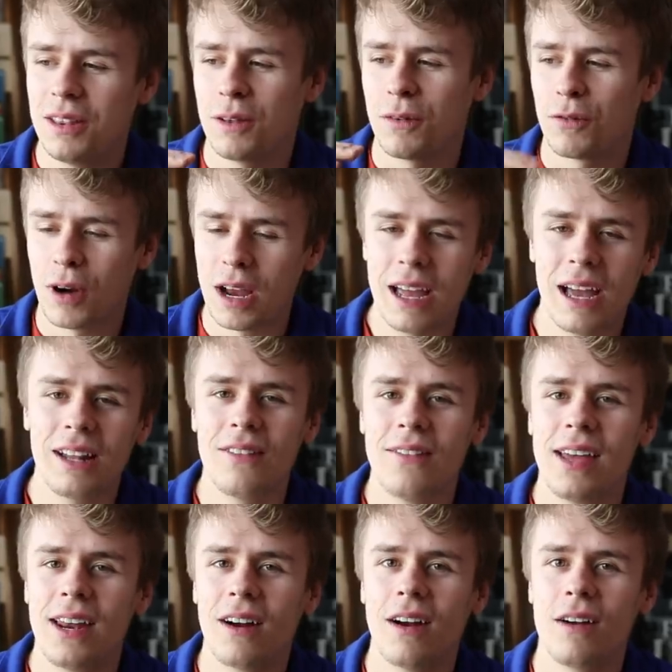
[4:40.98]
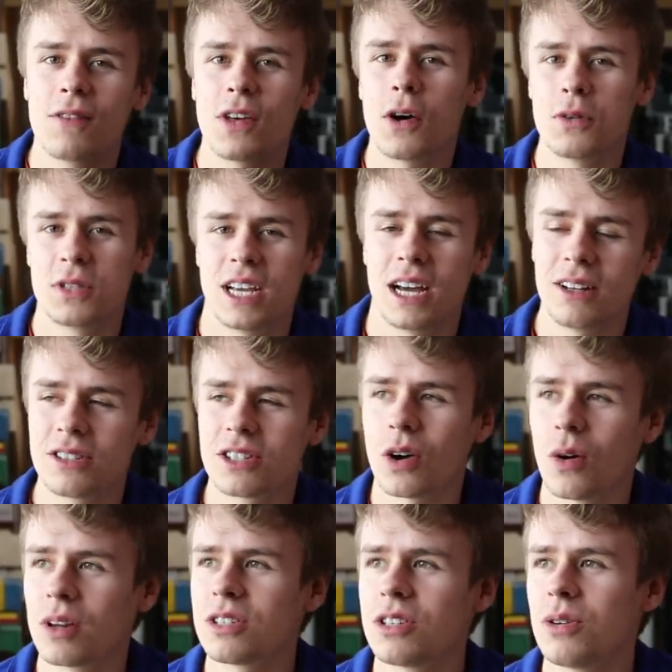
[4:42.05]
in the freight elevator of the hotel it's
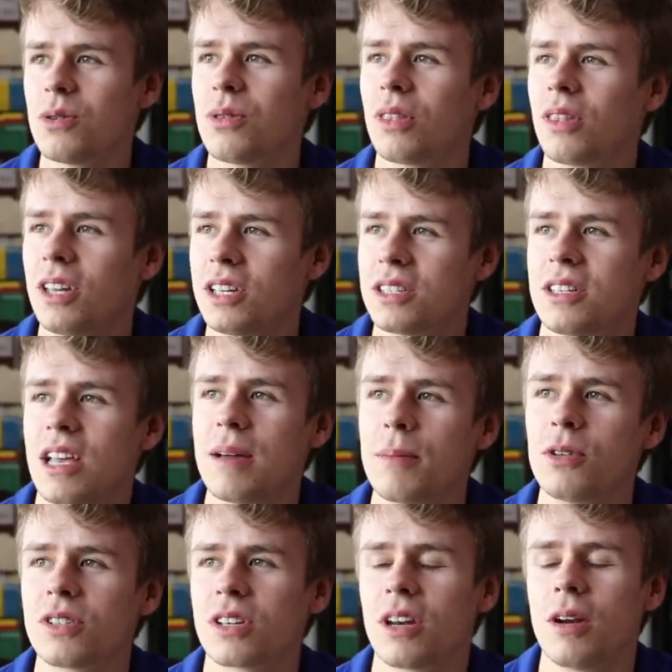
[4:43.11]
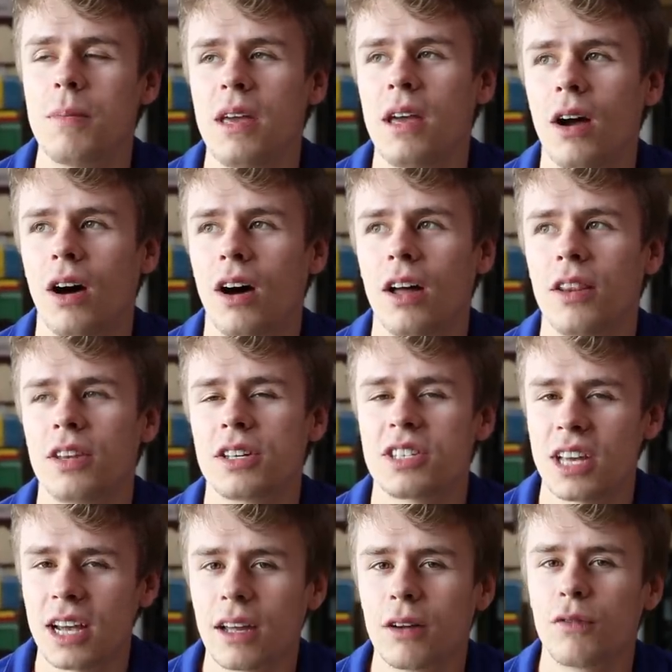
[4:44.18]
going to. This table's going to be on the
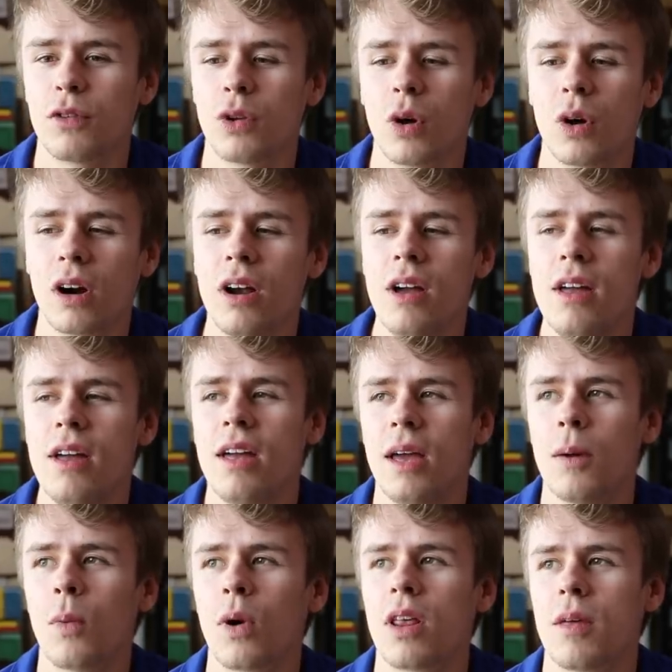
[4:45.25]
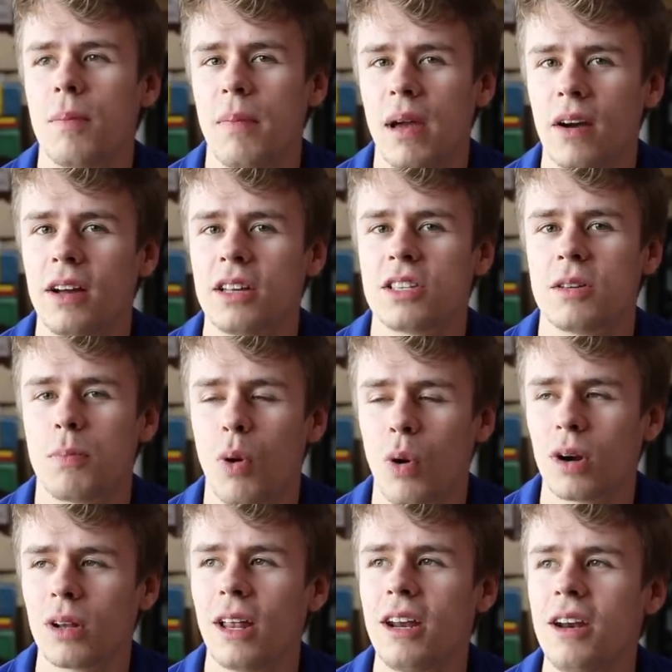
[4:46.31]
second floor in one of the Marriotts in
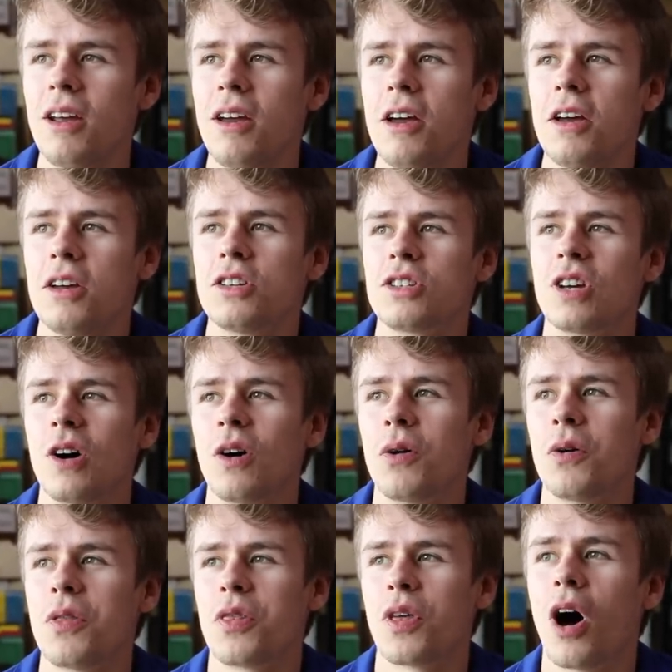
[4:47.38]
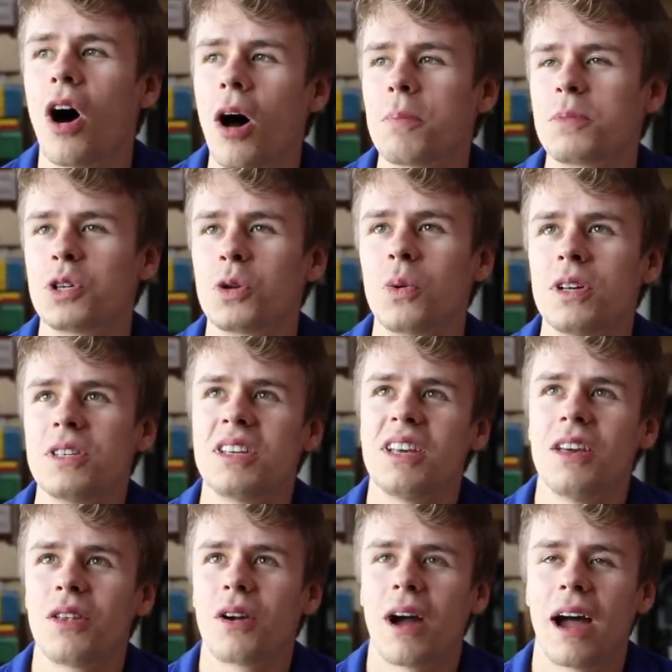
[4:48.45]
Portland. So the option was
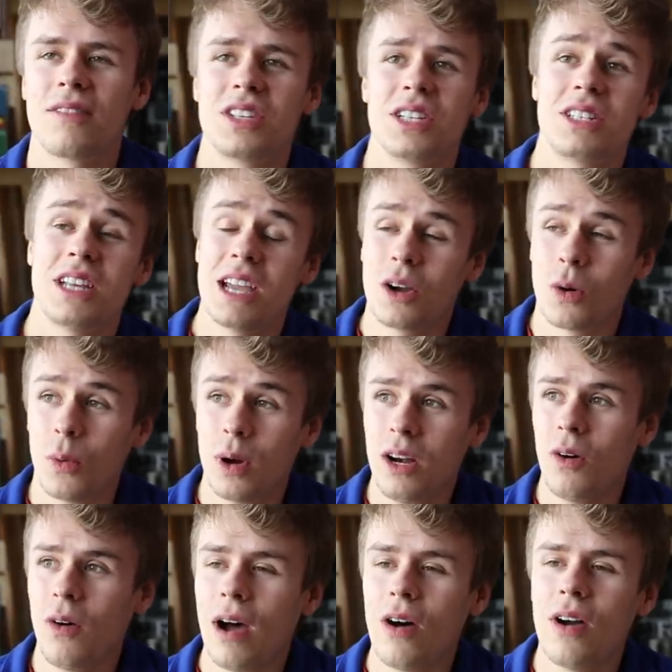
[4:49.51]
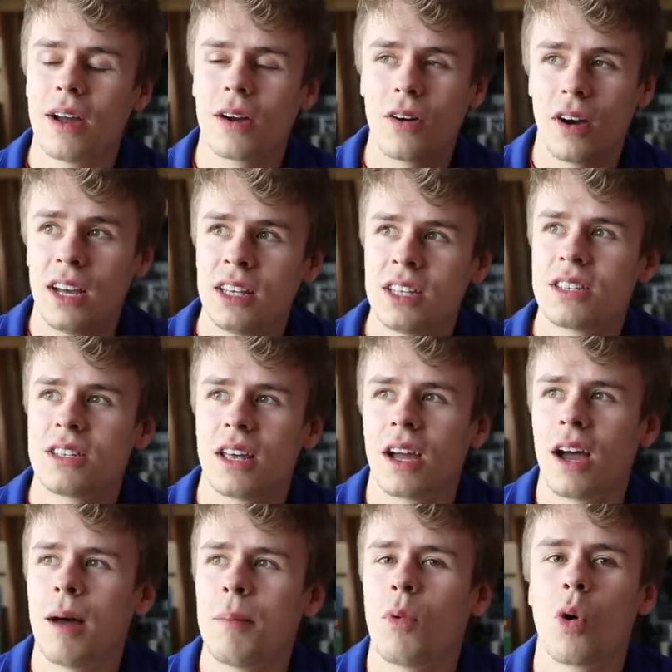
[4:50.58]
either have to take a window out and crane this thing
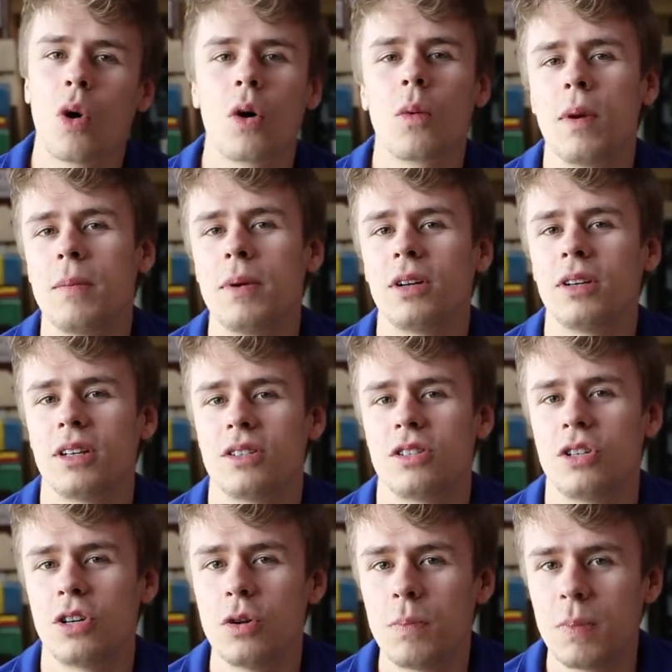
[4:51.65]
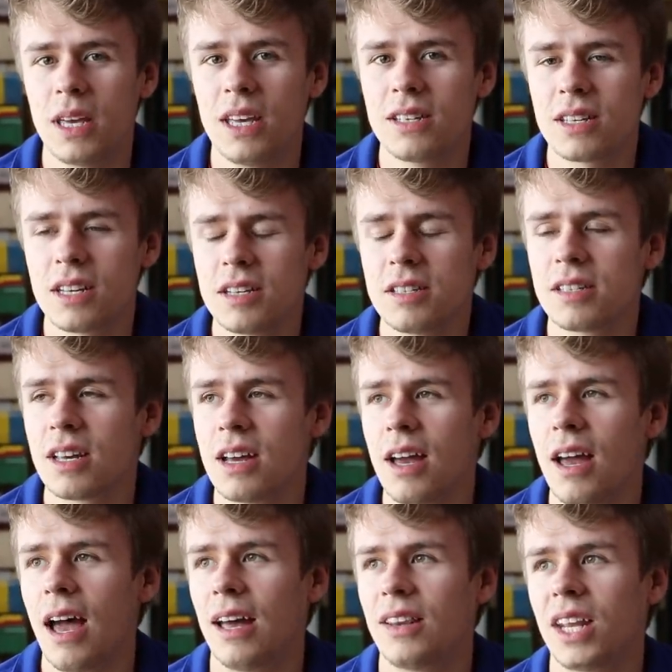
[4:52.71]
up, or we build it in two pieces
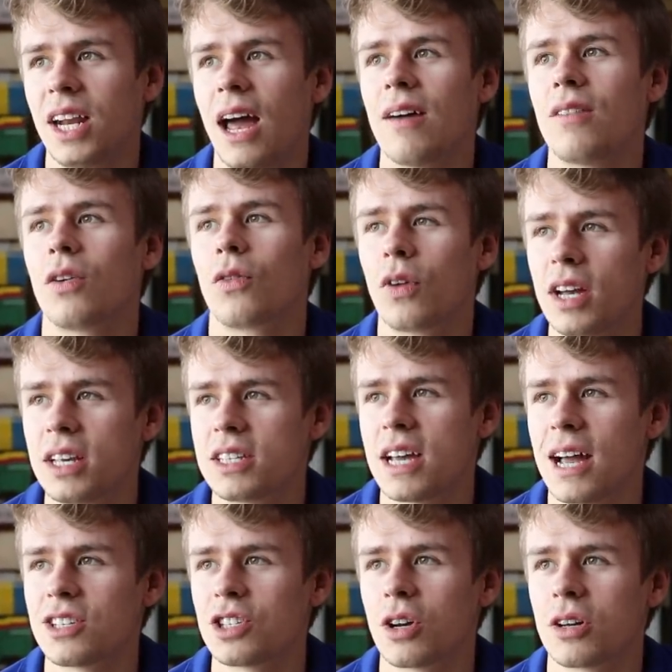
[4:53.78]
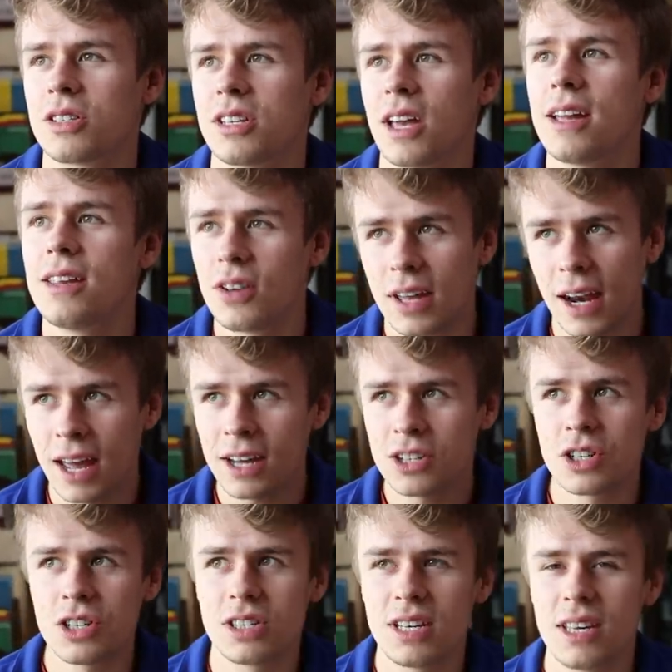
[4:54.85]
and then have it reattached on site. And you can
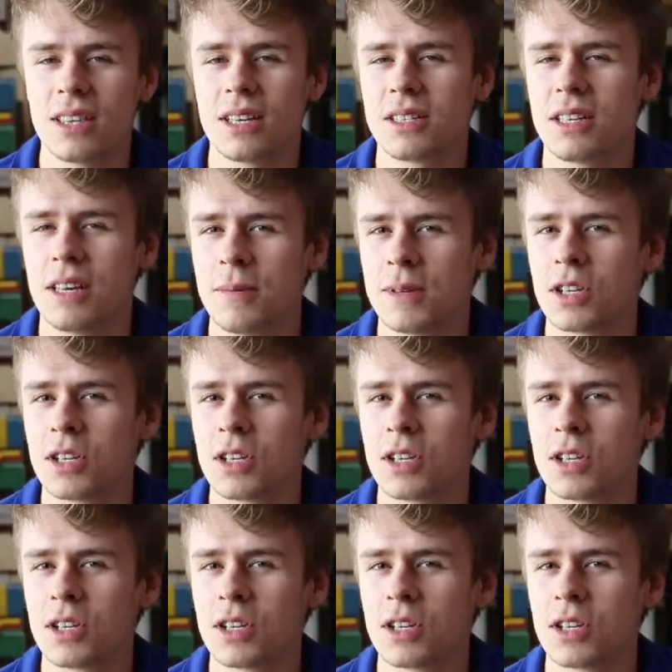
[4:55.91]
actually see the seam